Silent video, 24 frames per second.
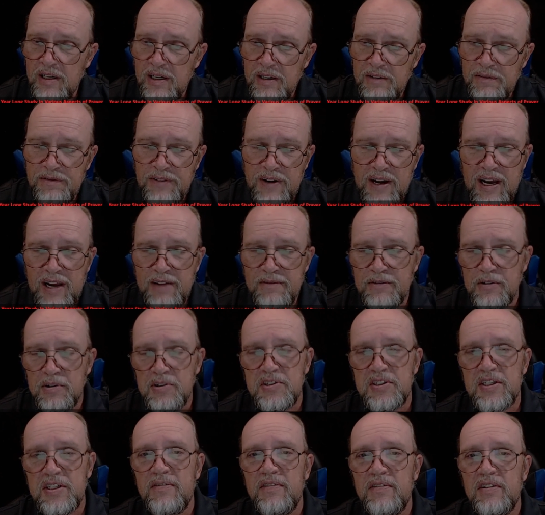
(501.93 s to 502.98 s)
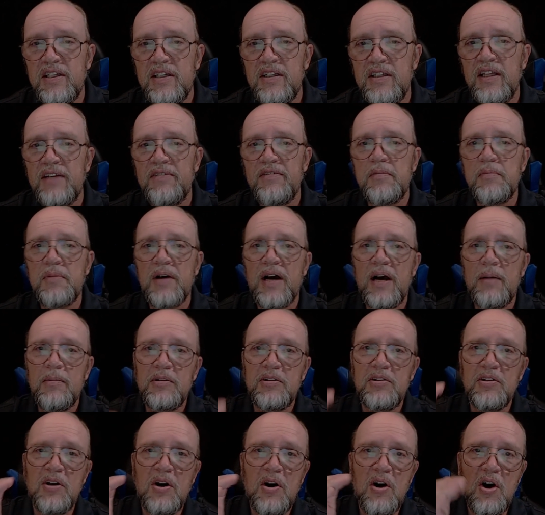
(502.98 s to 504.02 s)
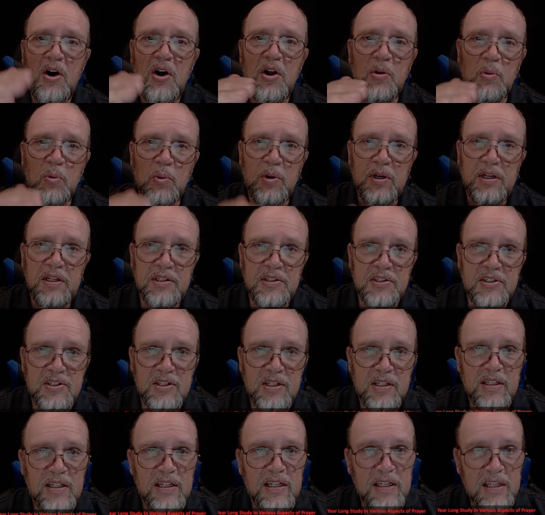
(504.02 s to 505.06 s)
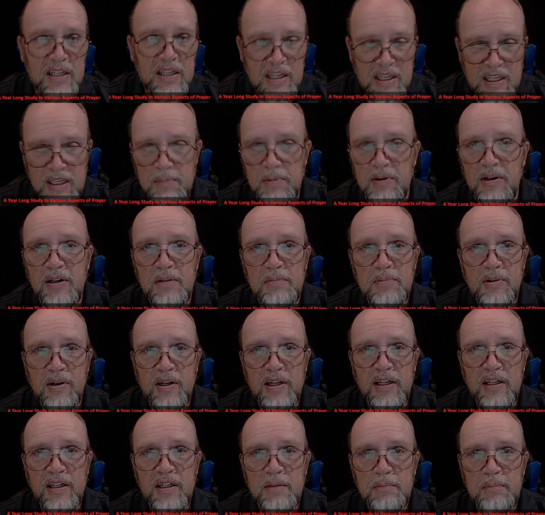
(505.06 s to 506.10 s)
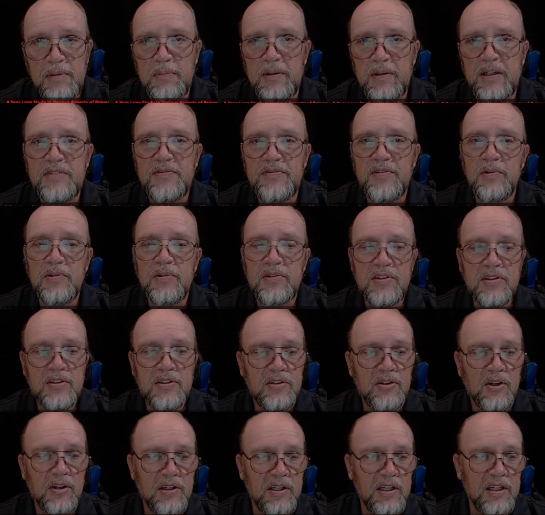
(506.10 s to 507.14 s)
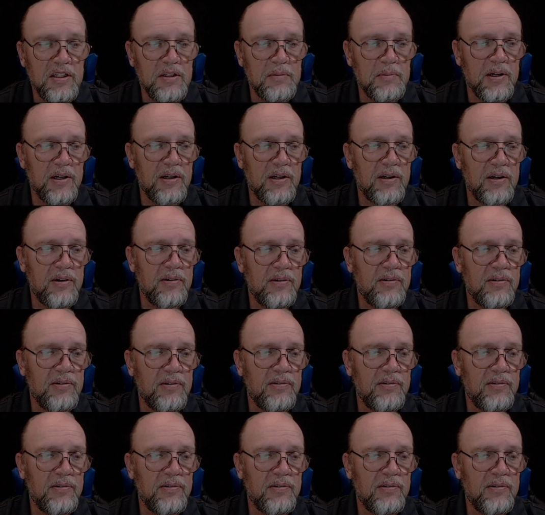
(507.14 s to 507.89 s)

5, verse 17, Living Bible, to always keep on praying. Be blessed, folks. Talk again tomorrow.